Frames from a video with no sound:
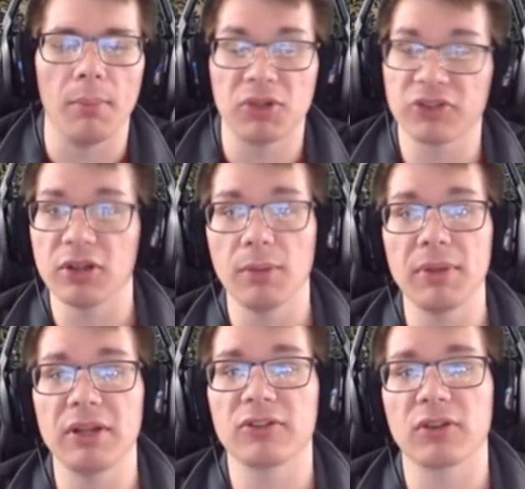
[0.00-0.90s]
Just going to
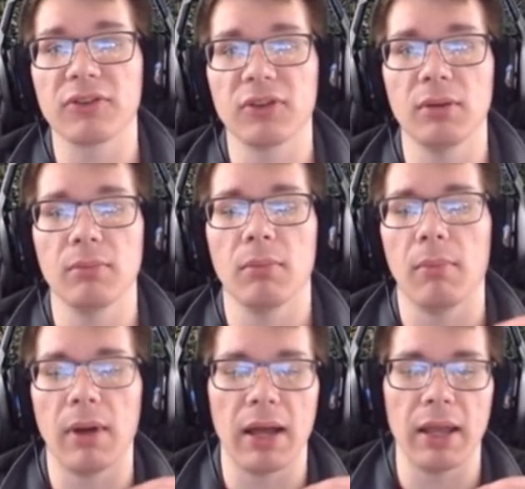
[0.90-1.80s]
be discussing
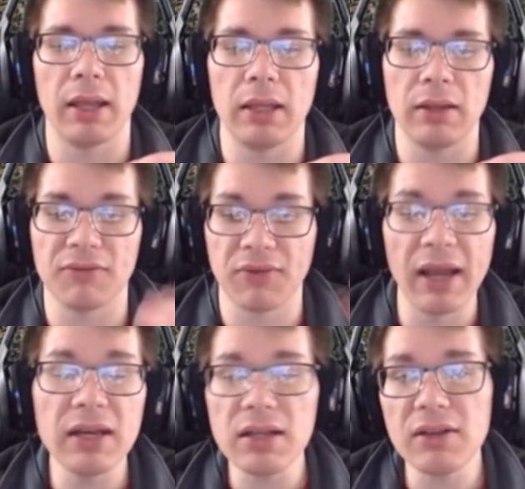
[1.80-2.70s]
my
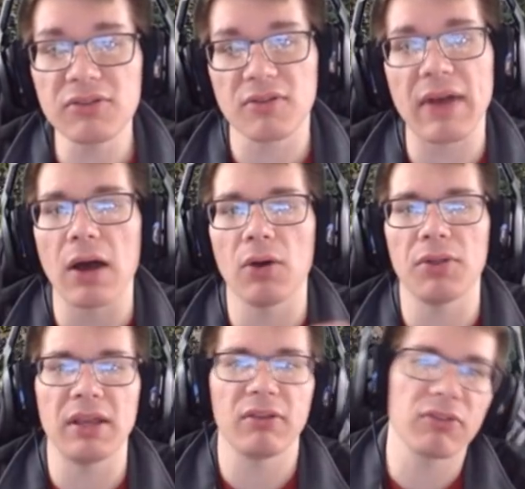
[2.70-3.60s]
findings of how
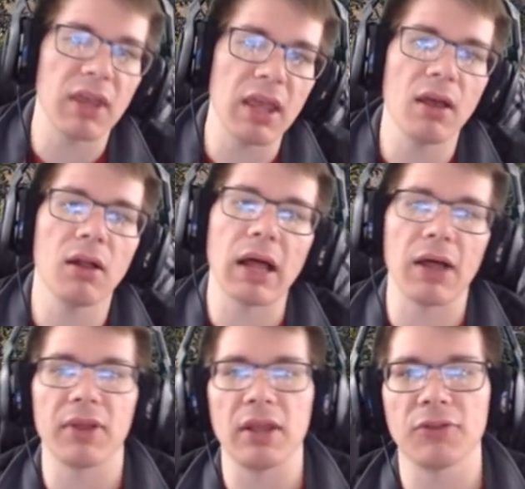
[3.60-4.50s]
they scale,
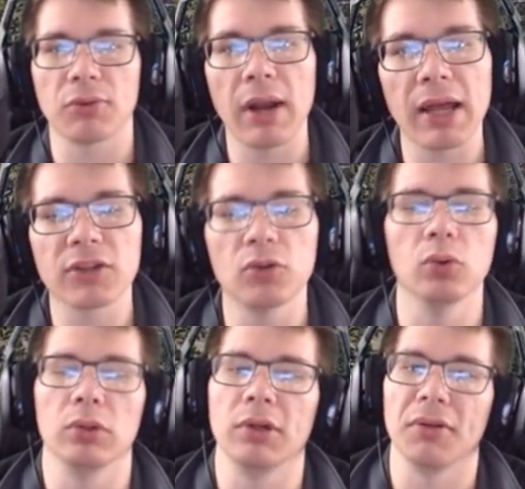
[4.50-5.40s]
how they interact,
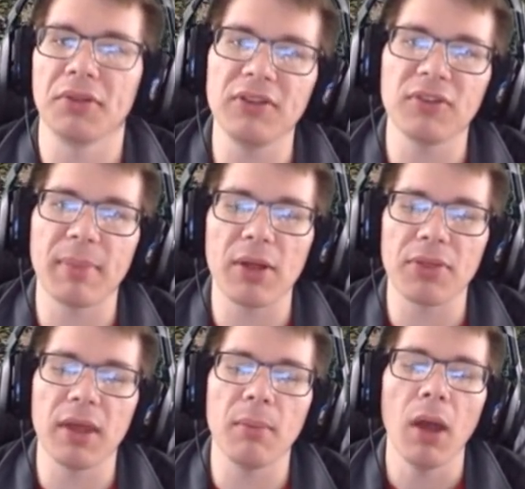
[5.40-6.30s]
cool little things
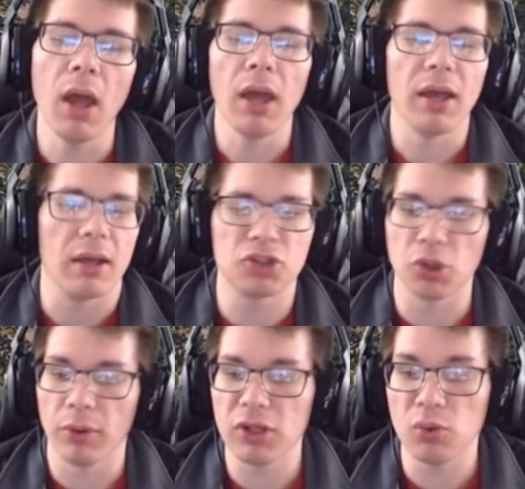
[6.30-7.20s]
about them,
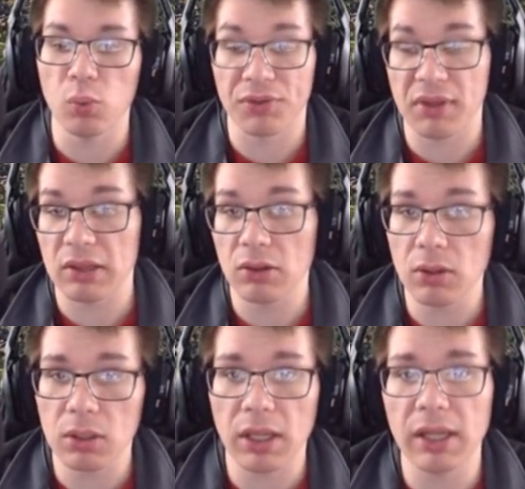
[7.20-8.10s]
showing you what they
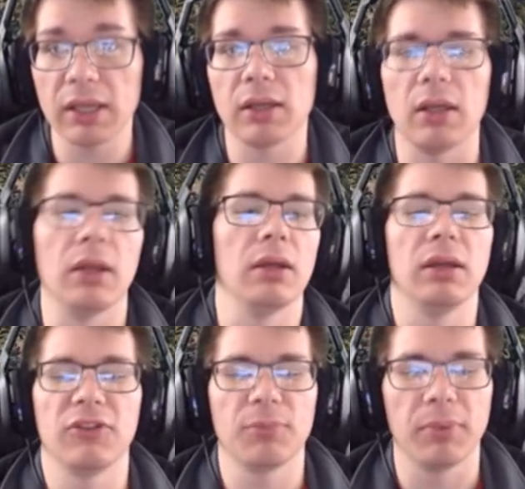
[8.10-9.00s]
look like
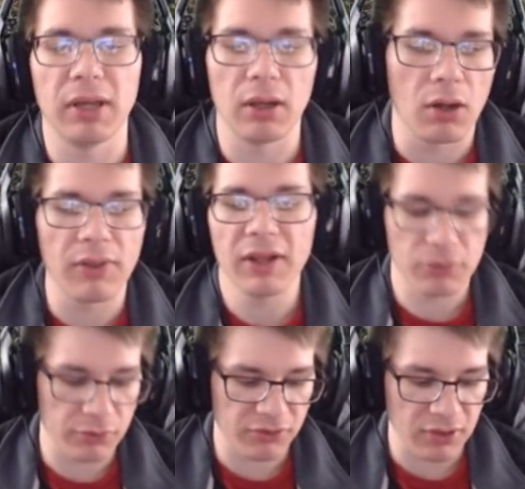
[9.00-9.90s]
and explaining all that
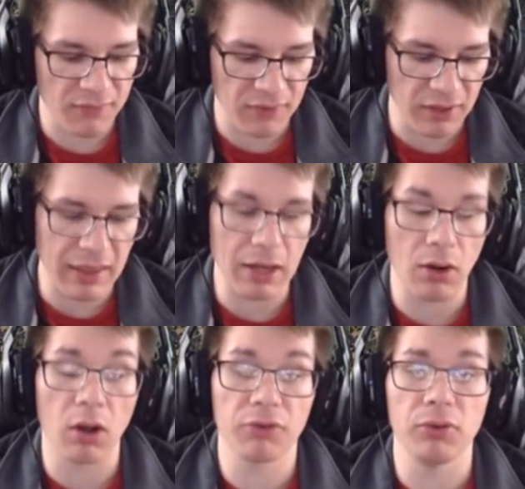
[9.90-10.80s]
sorts of stuff, and then
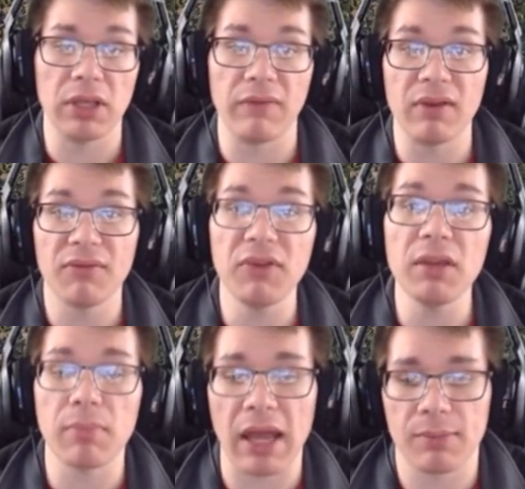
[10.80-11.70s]
also giving
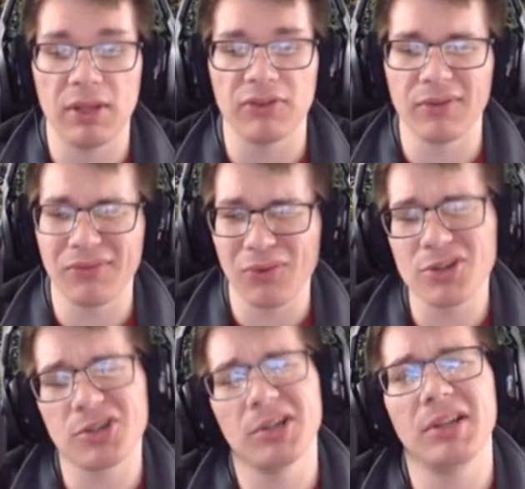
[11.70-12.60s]
feedback, because
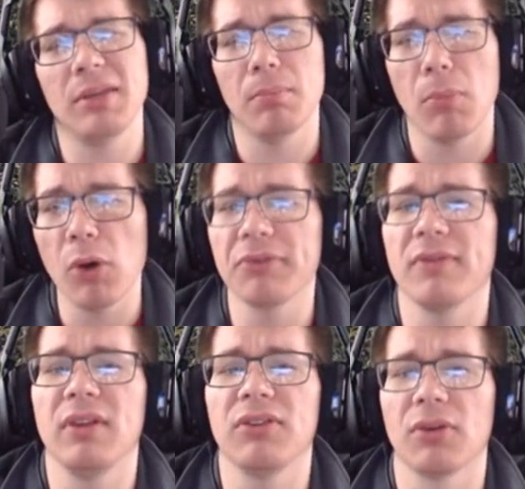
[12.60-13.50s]
unfortunately most
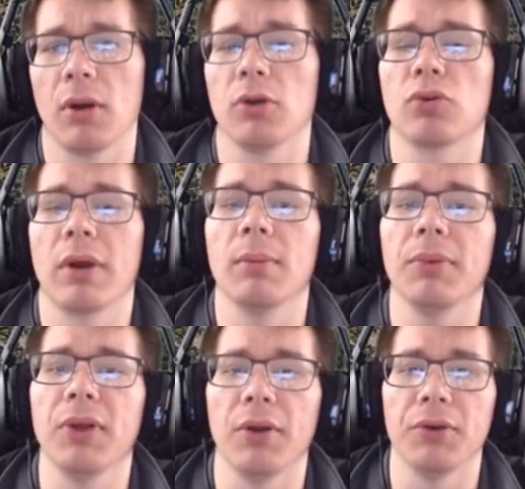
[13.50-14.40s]
of these are
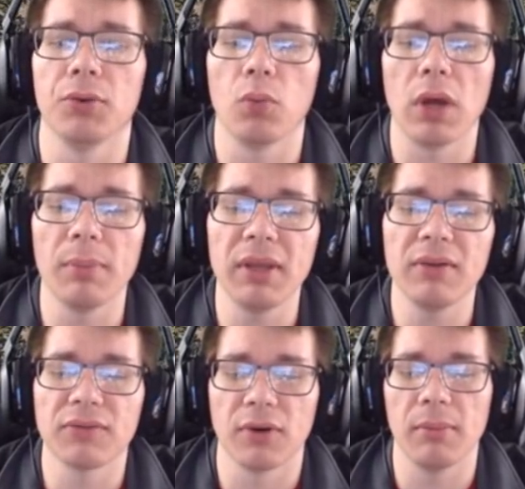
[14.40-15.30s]
incredibly
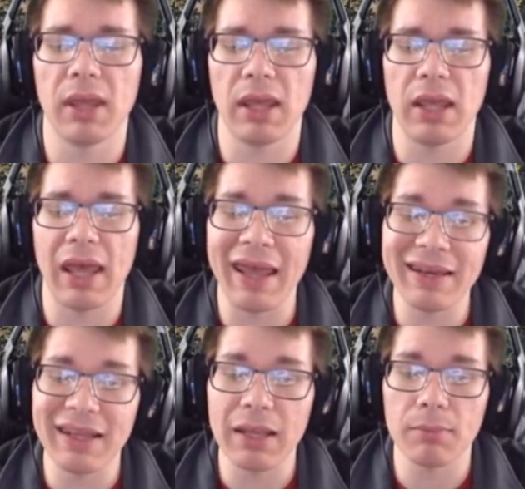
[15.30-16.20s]
underwhelming from a
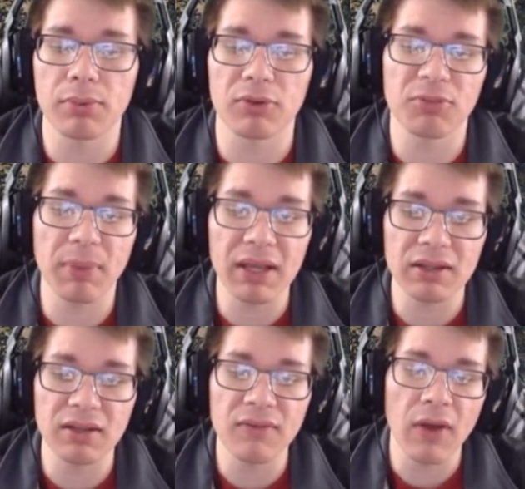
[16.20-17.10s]
endgame
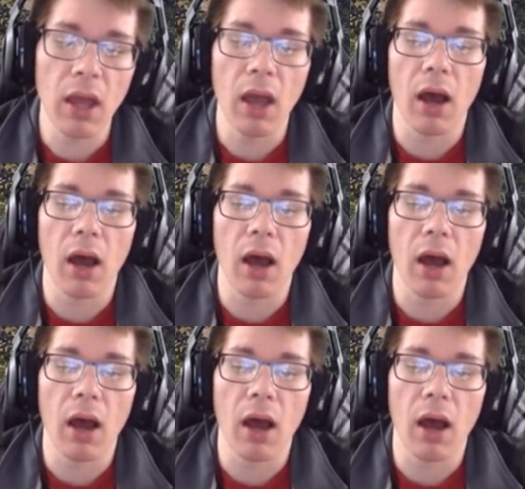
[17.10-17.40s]
perspective.